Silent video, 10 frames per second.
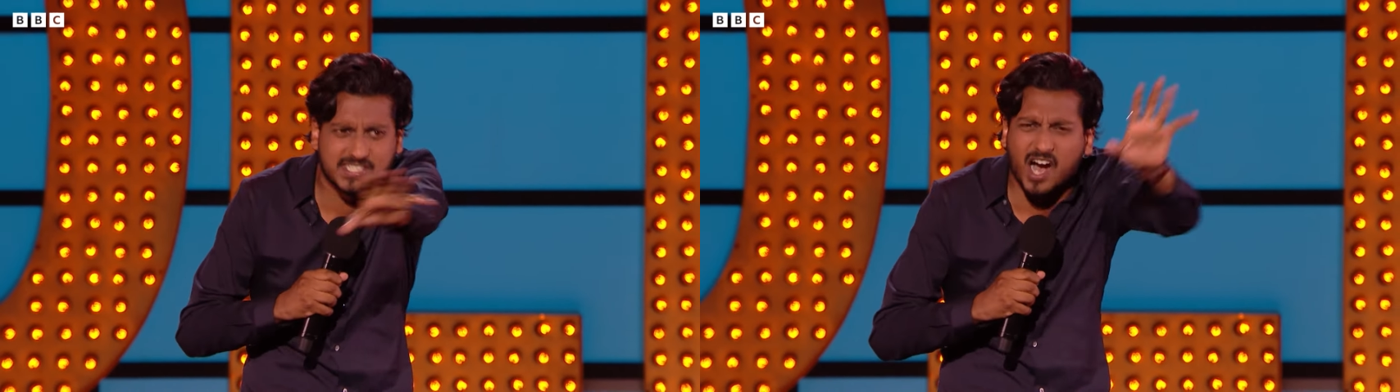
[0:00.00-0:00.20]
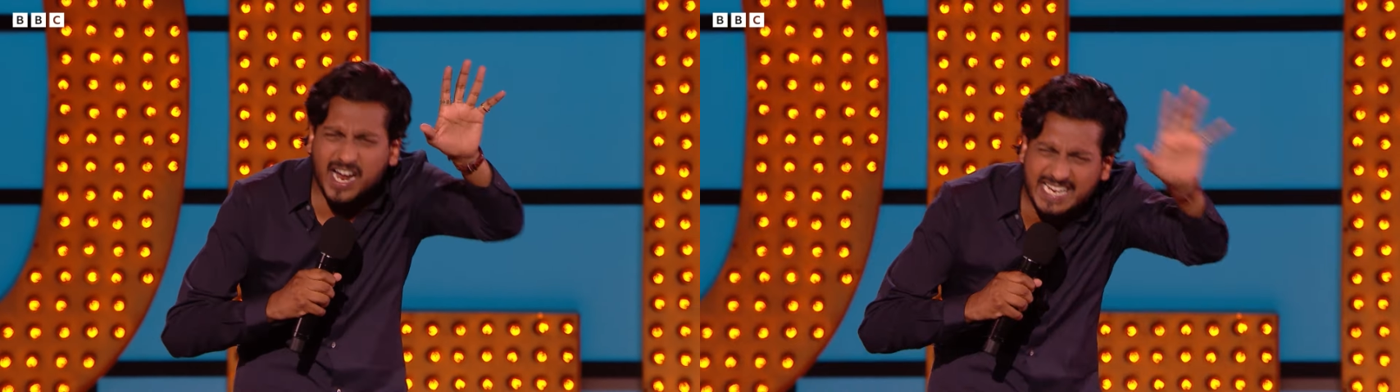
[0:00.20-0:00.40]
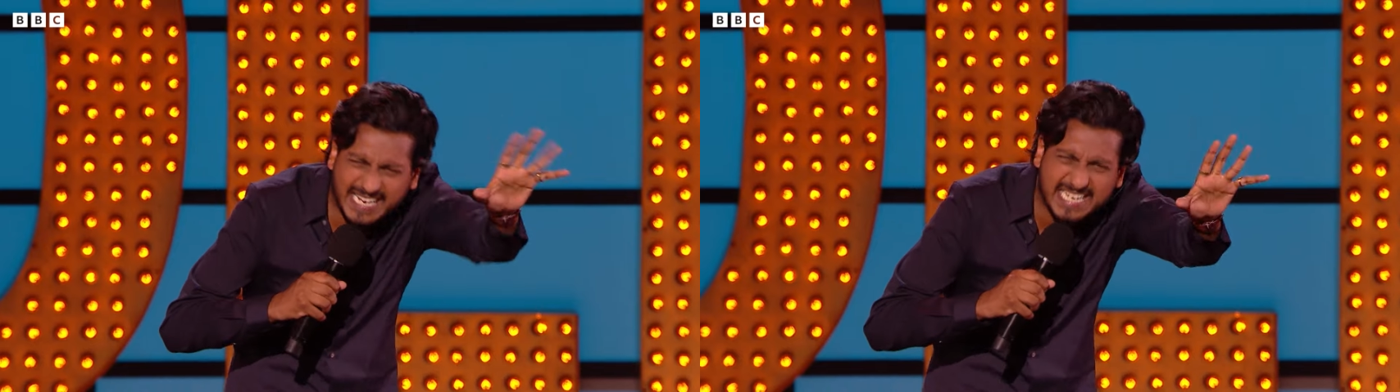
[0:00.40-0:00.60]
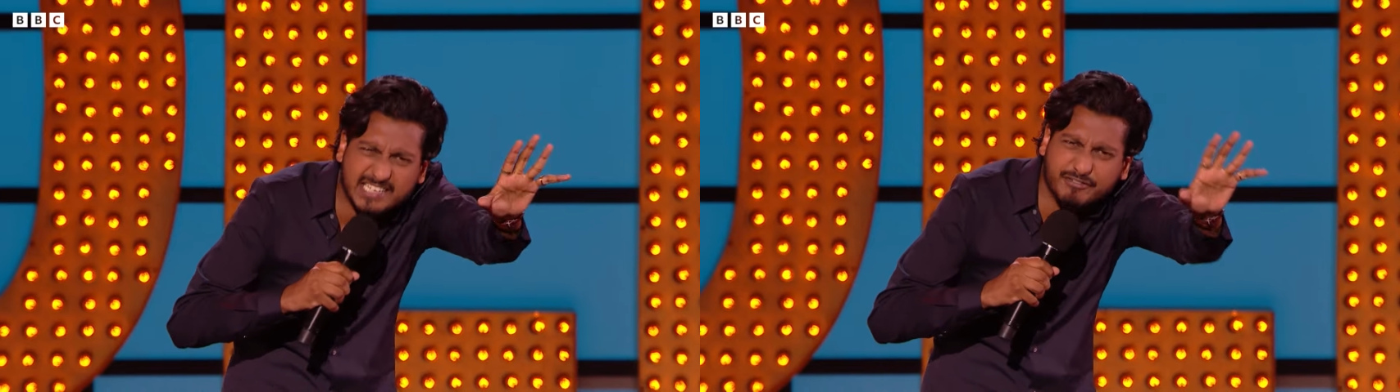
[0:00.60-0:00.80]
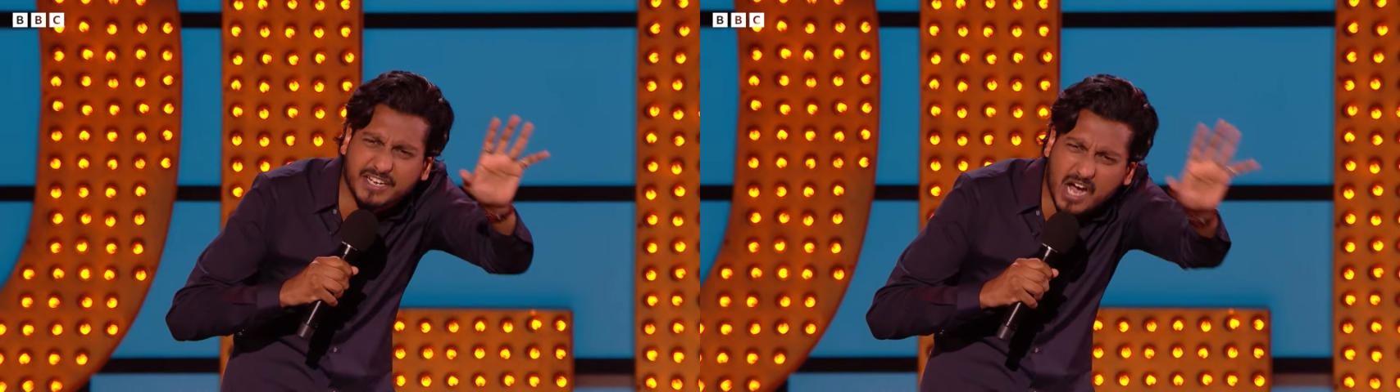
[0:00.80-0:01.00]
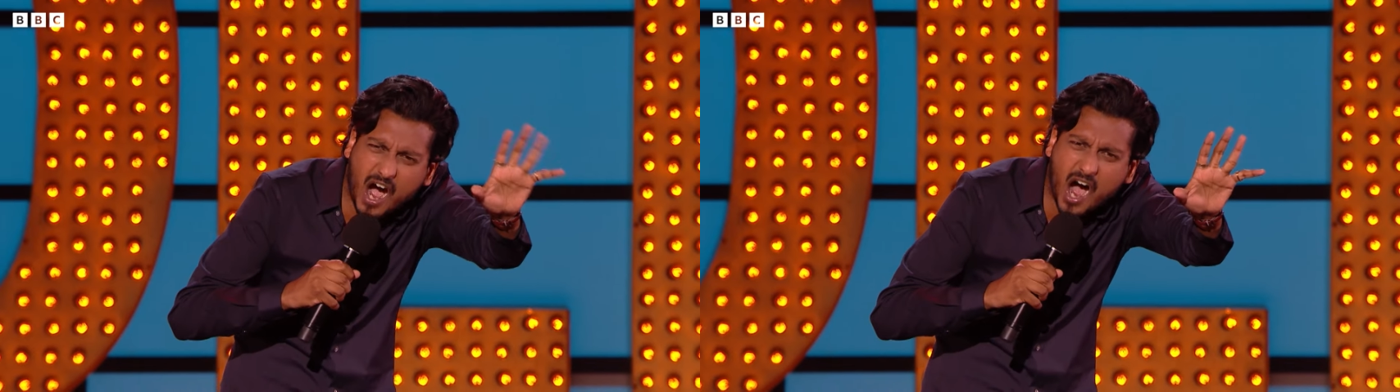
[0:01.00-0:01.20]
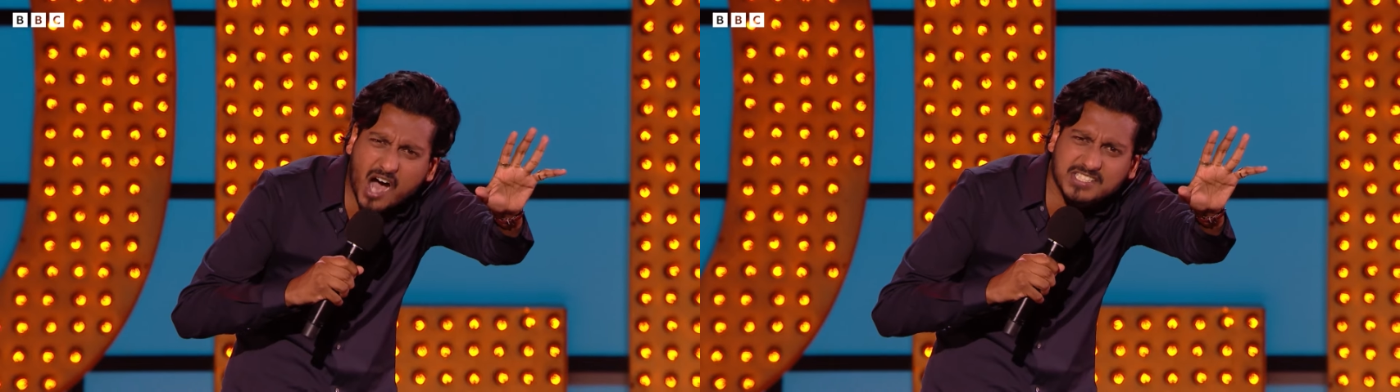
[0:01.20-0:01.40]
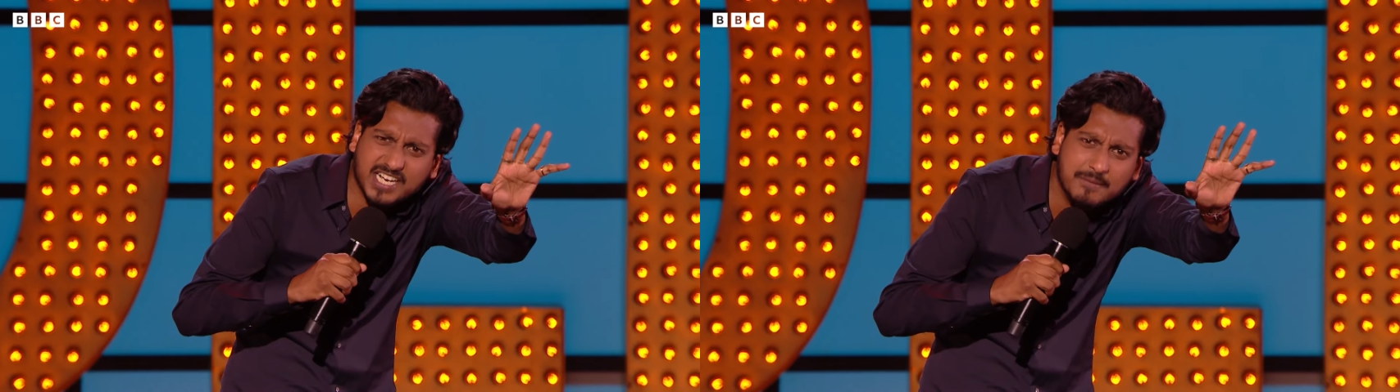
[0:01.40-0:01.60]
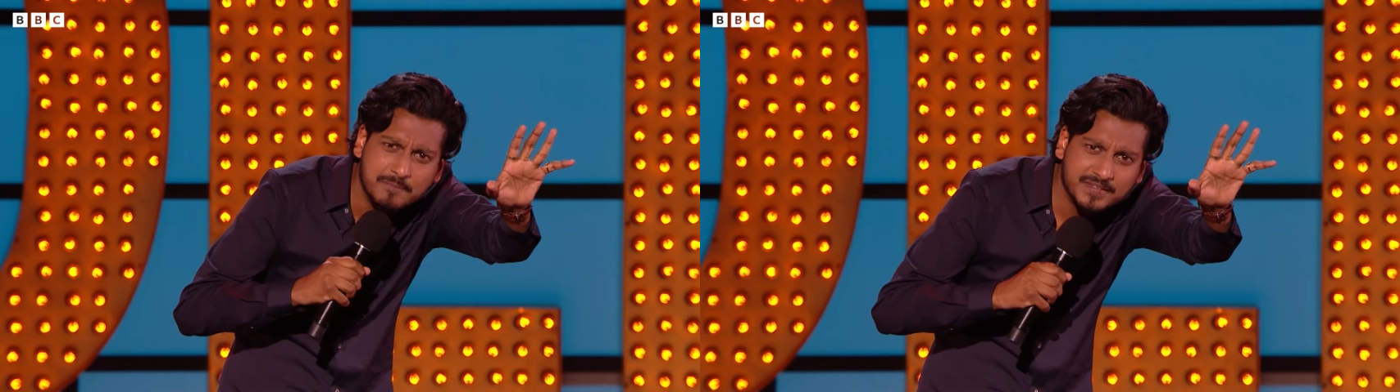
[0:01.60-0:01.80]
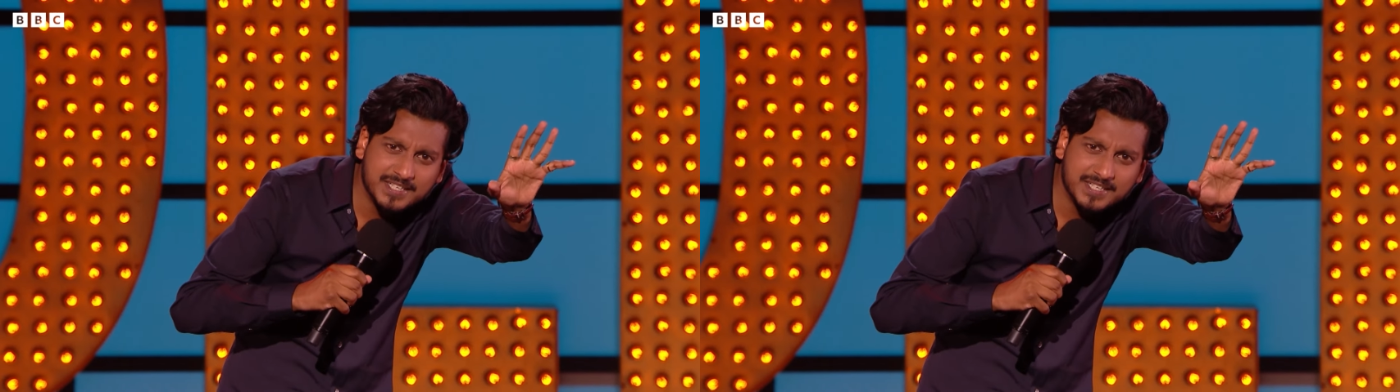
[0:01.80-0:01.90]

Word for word: die even harder